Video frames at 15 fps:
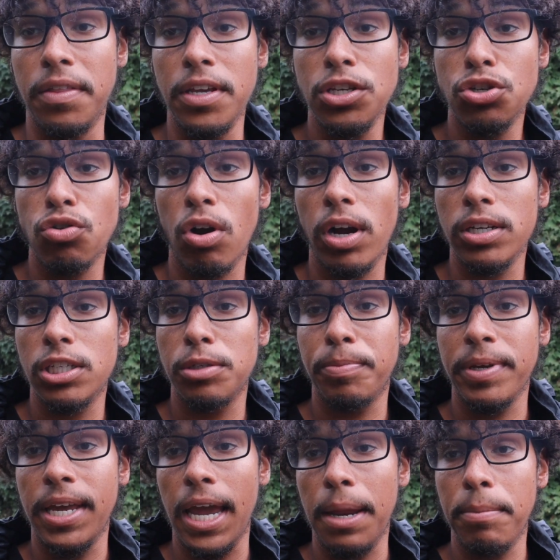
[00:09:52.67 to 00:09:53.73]
These crosses
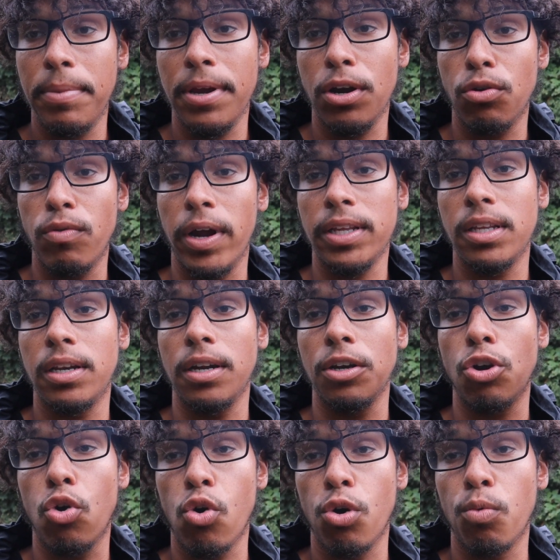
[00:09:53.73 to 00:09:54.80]
began being erected
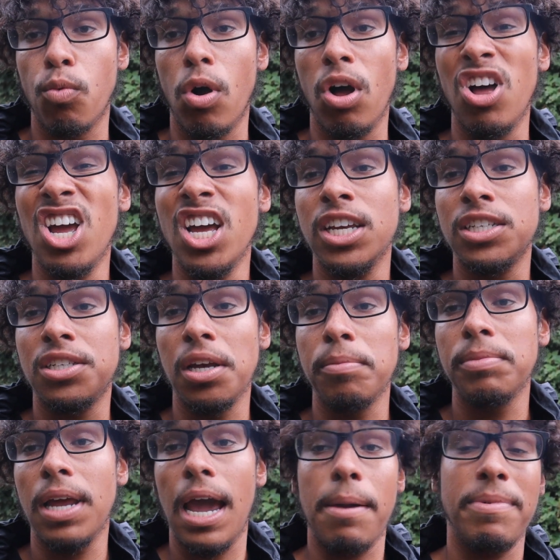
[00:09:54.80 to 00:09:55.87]
in Cornwall
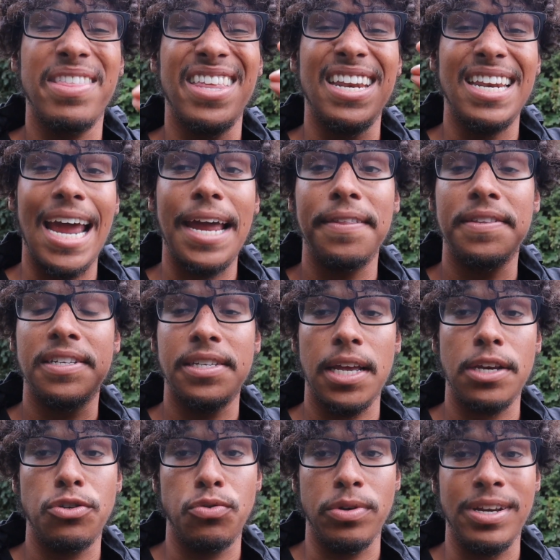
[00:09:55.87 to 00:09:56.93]
sometime in the 9th
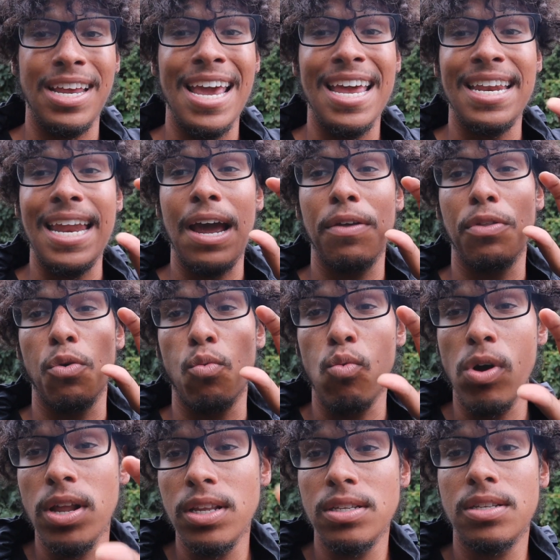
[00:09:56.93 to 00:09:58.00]
century. Now, the
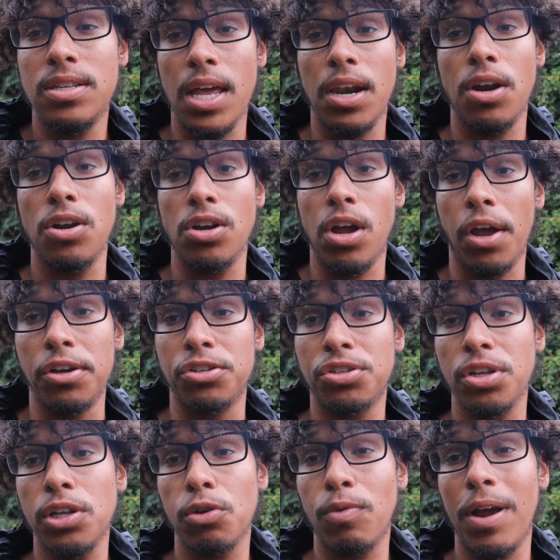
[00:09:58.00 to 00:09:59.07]
ones that are
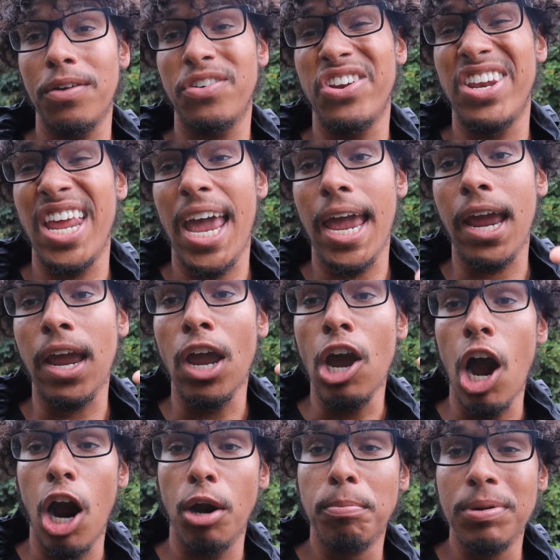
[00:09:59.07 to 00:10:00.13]
still around today
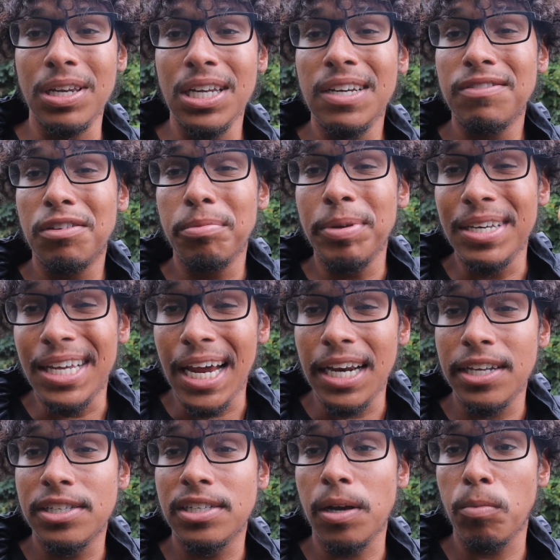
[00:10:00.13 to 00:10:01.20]
are believed to be
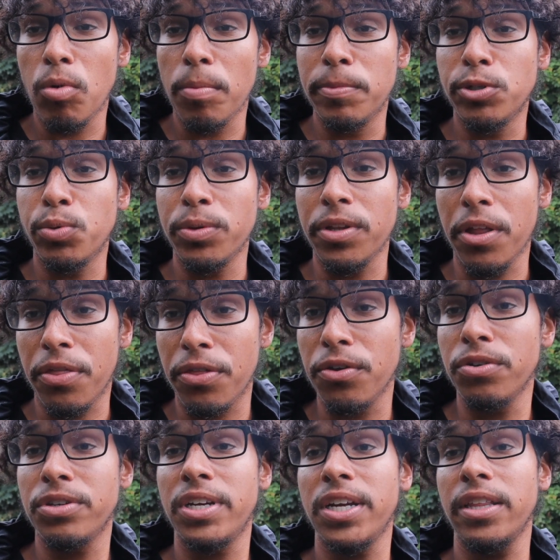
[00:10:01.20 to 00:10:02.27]
dated somewhere between the
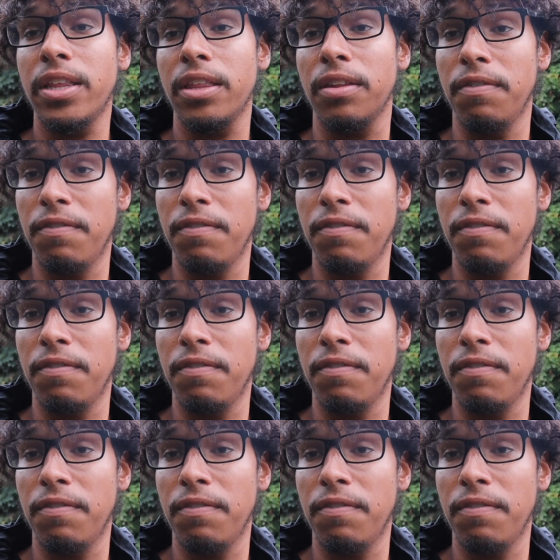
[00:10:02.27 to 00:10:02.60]
13th and the